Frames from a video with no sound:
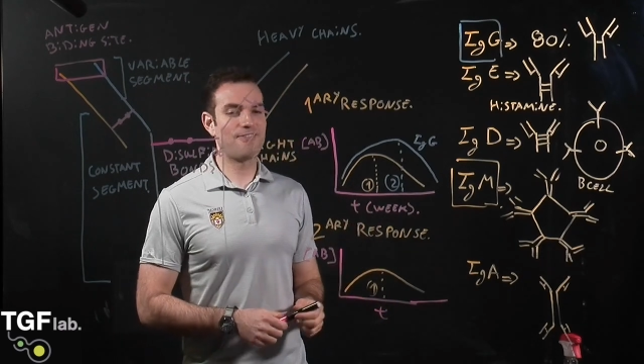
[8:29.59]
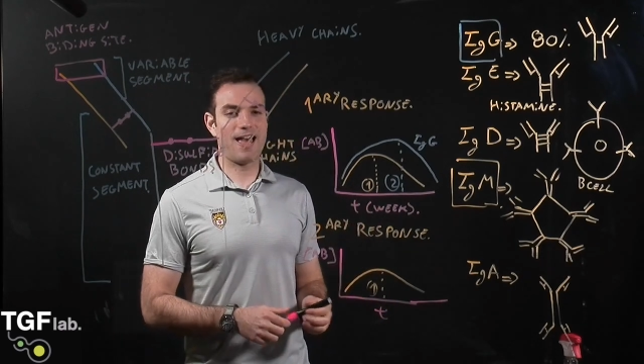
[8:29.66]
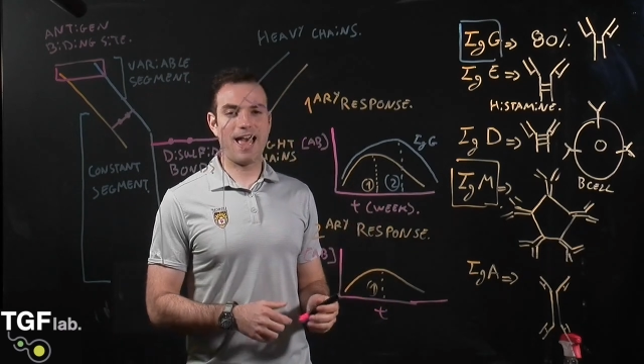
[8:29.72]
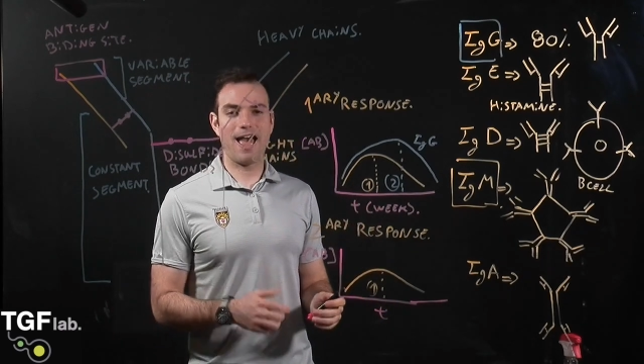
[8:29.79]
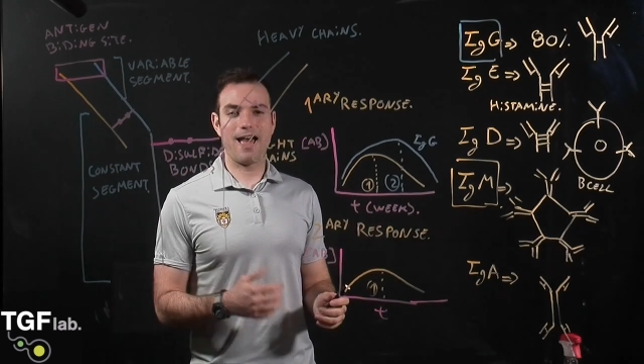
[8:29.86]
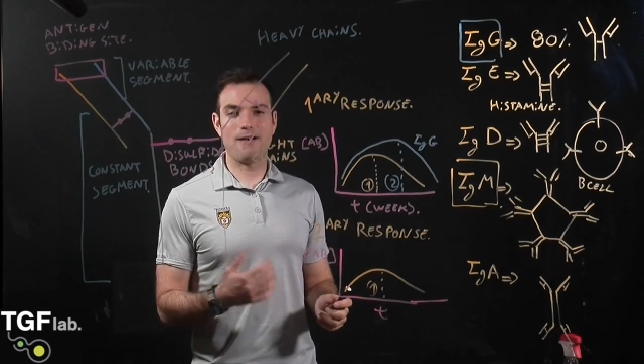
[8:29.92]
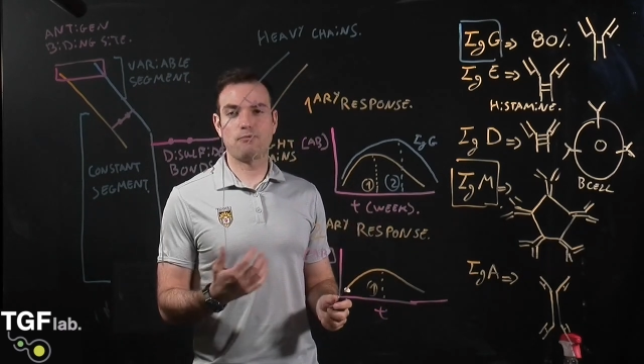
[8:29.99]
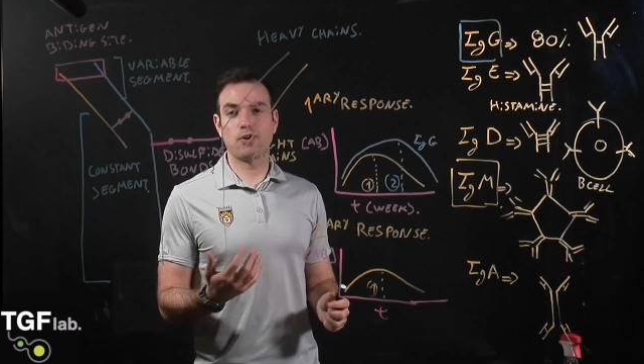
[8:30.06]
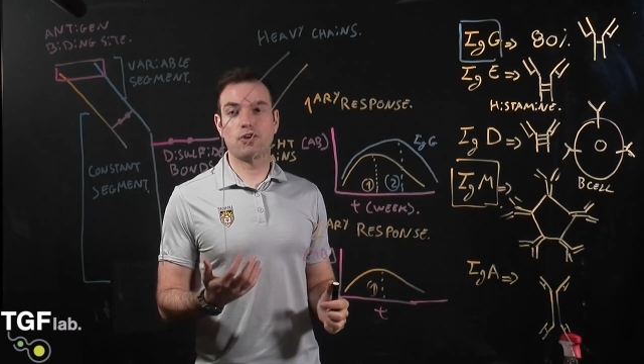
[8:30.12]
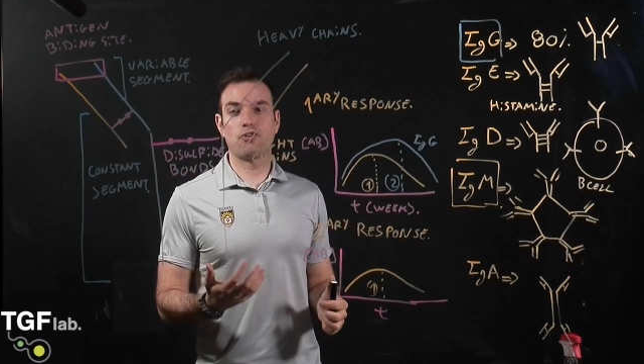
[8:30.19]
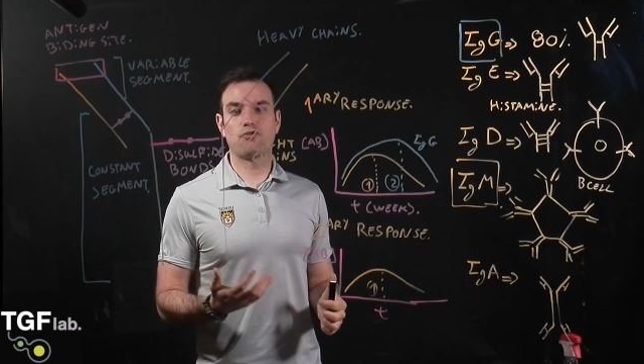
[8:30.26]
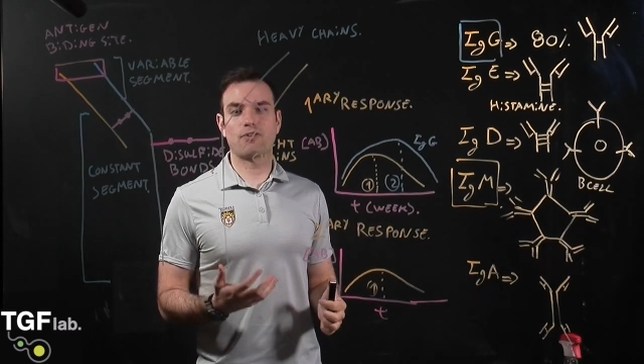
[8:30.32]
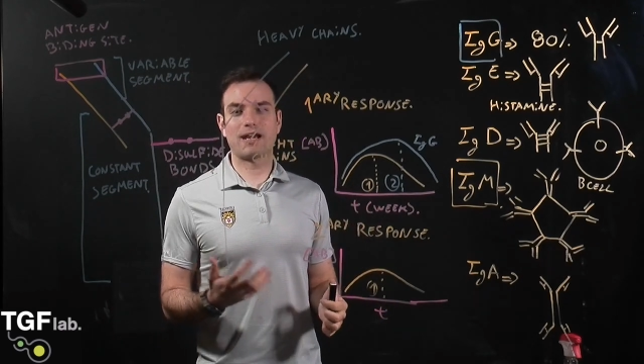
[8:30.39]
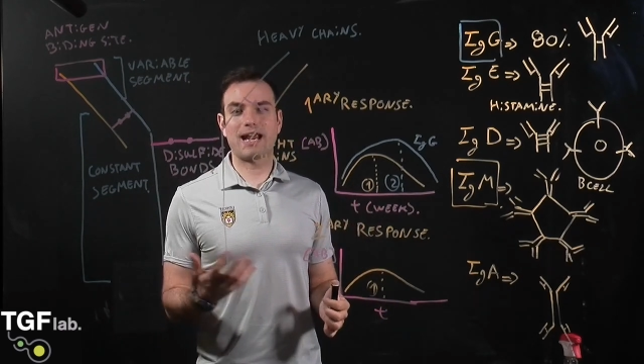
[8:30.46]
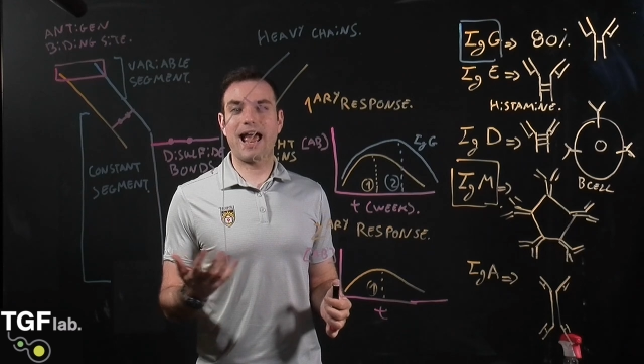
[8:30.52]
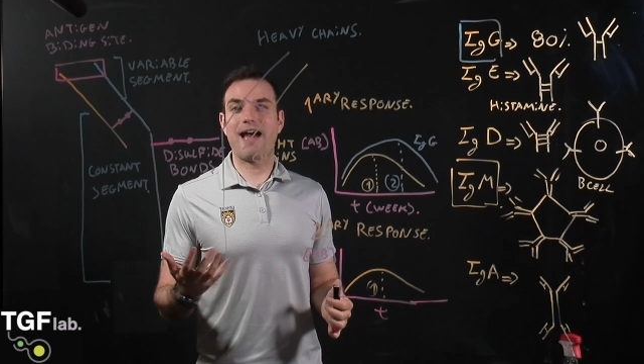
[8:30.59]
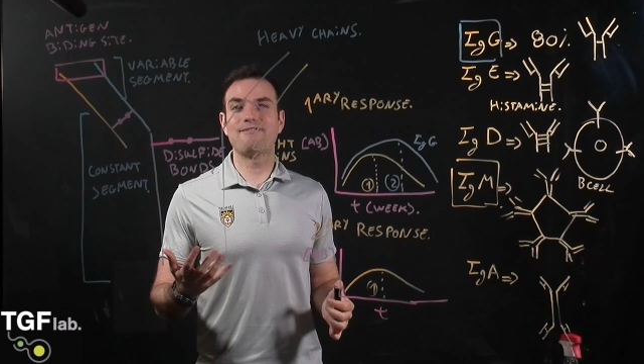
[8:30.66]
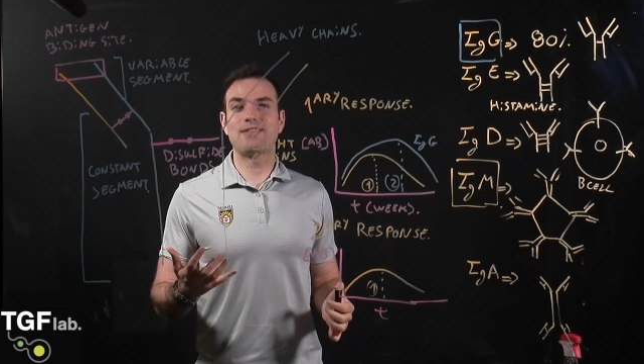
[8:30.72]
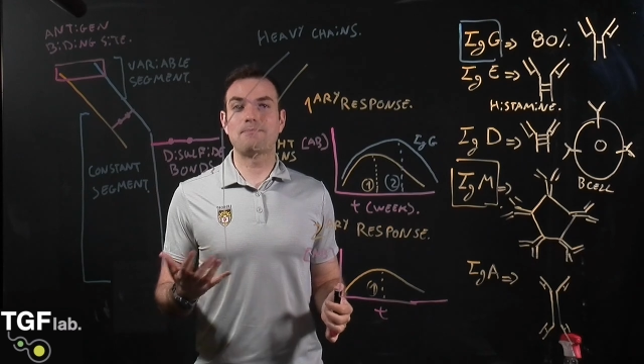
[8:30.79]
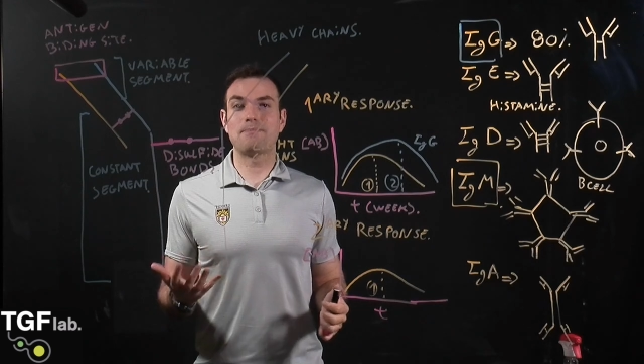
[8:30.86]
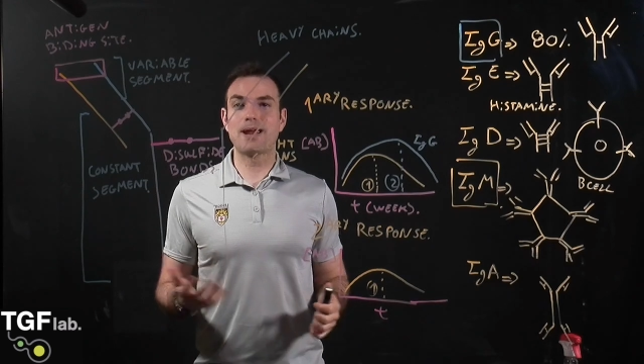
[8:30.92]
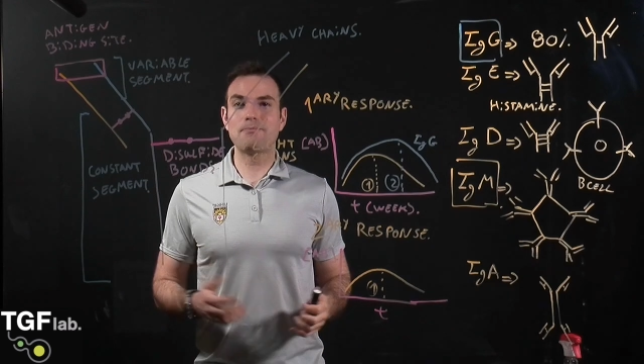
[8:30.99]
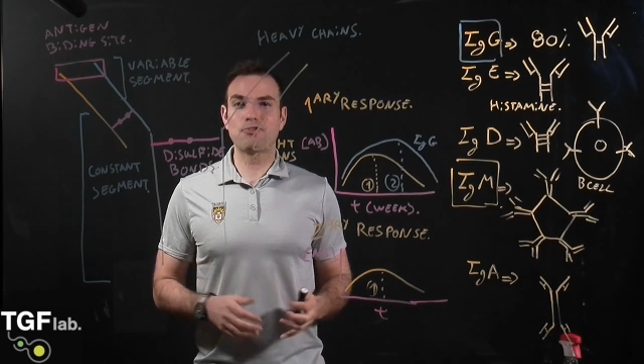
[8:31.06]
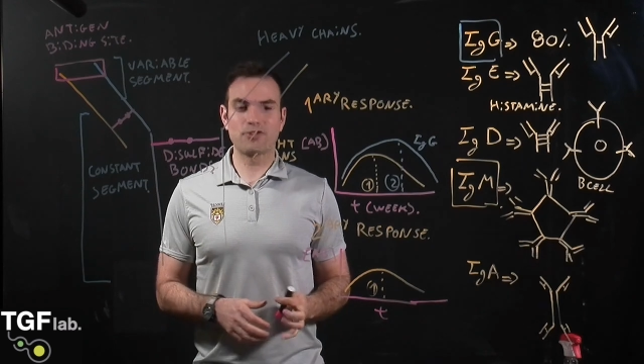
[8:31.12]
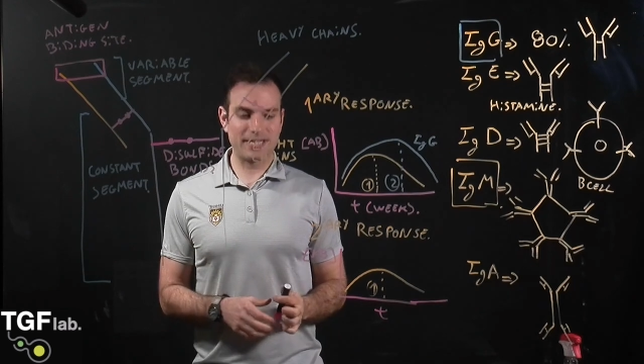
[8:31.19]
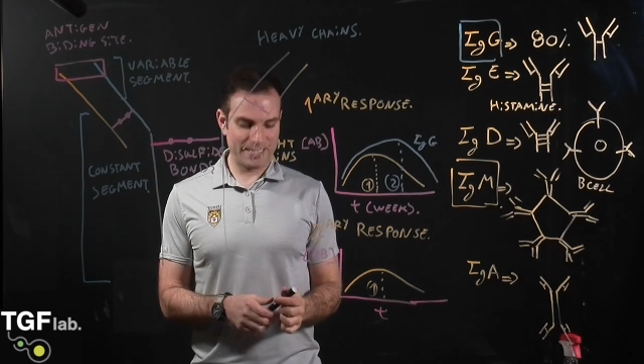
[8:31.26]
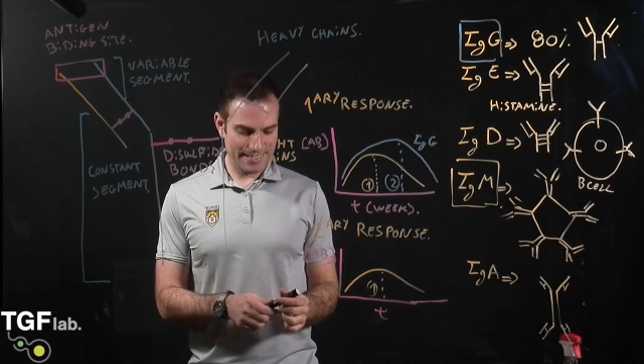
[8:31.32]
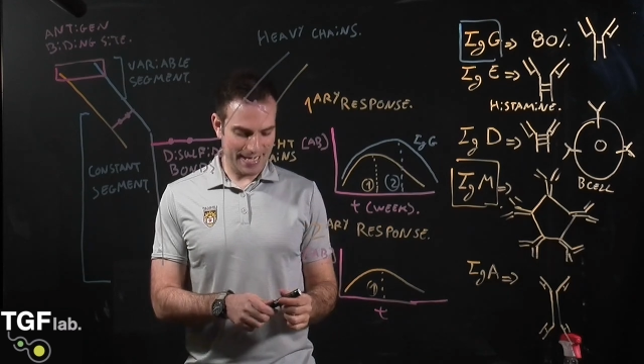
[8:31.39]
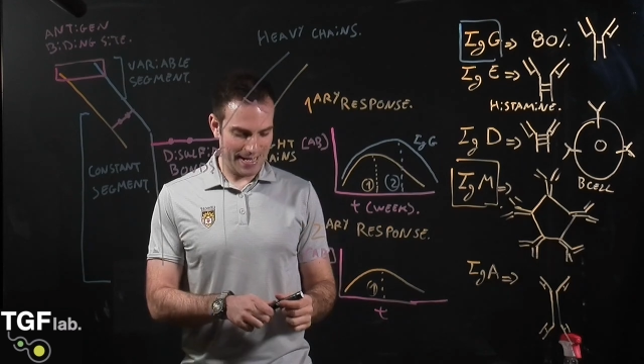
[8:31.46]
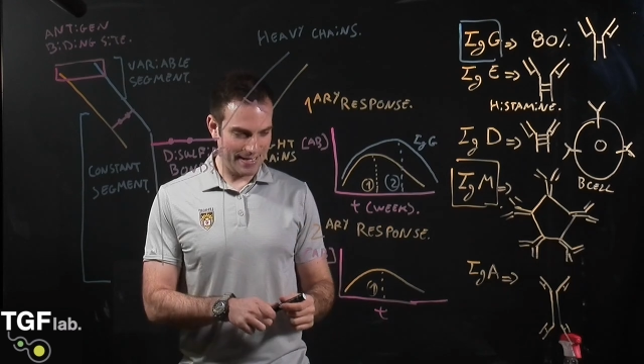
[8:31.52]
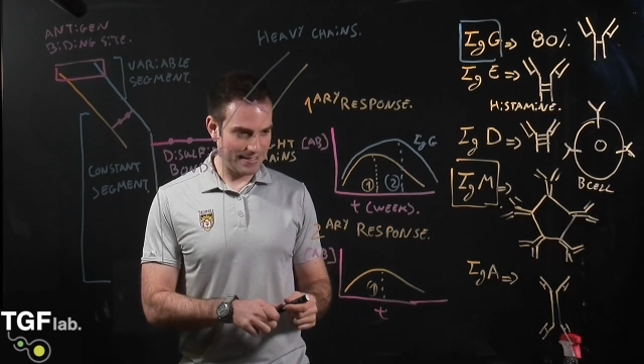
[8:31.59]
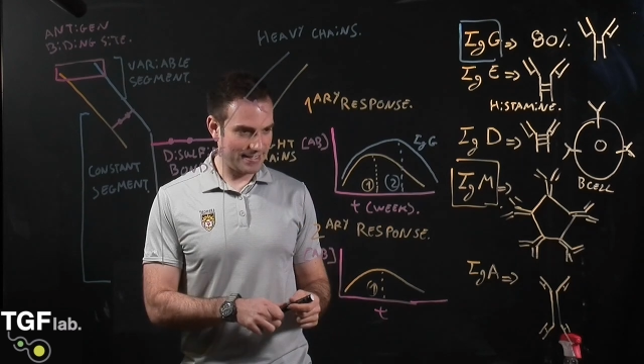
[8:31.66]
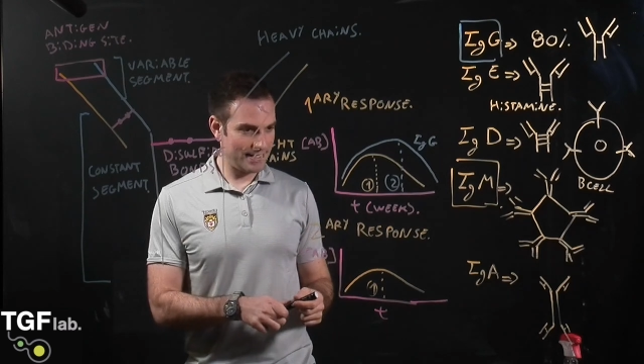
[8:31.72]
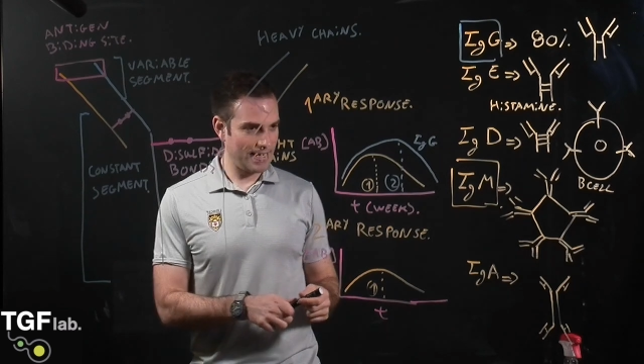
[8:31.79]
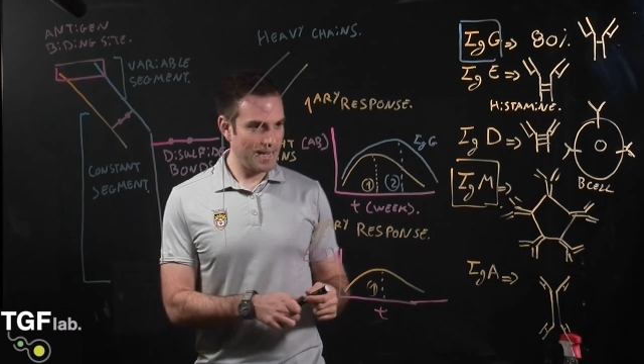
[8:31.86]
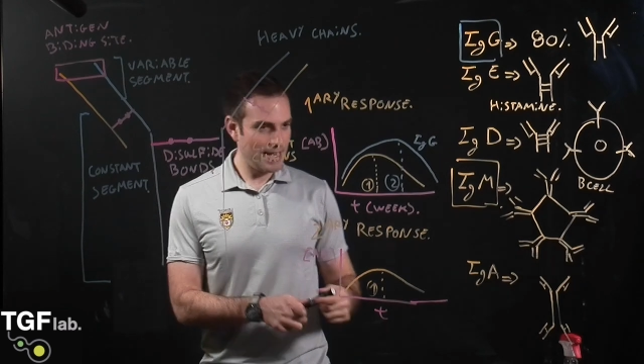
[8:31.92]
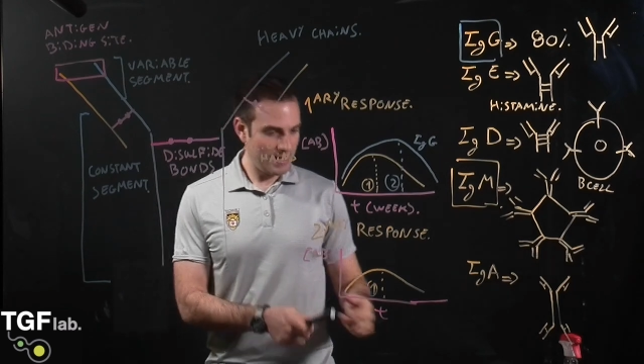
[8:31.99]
the memory cells,